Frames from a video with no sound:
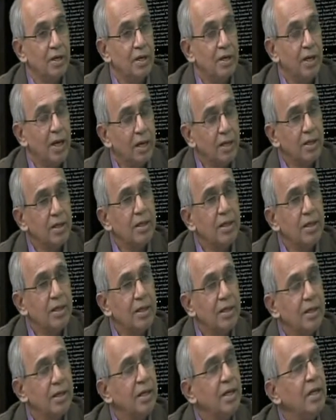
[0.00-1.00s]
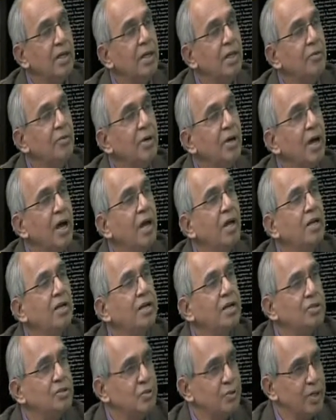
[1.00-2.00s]
Luckily, they were
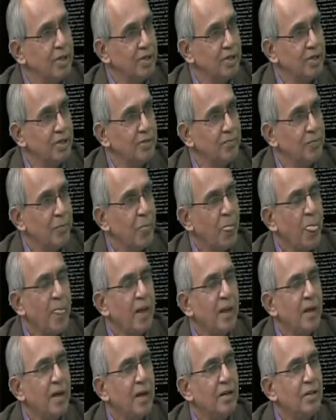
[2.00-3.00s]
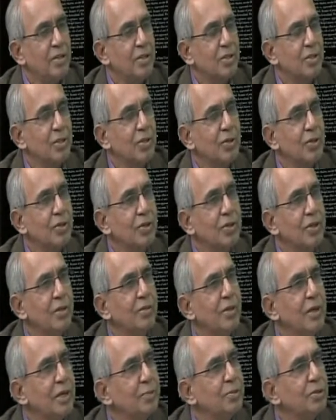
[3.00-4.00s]
highly educated, so they
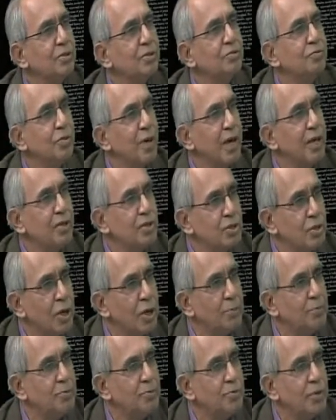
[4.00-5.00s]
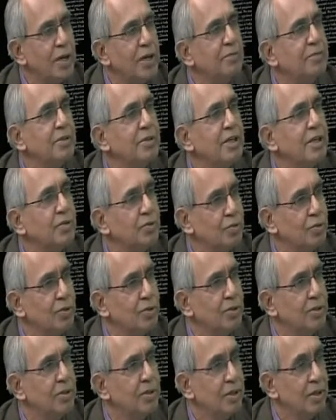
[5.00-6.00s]
were able to find jobs wherever they
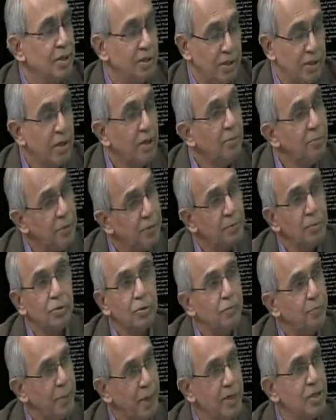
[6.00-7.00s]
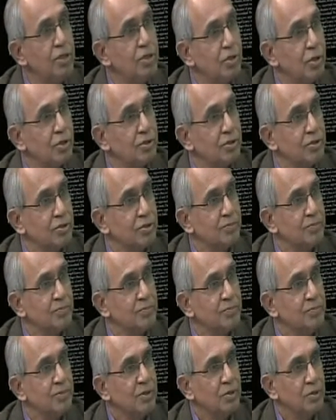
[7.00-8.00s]
could. There are people who perished also.
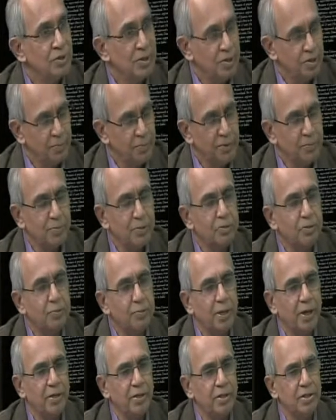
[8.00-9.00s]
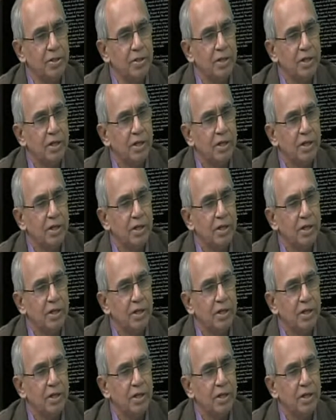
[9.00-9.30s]
There are people who perished.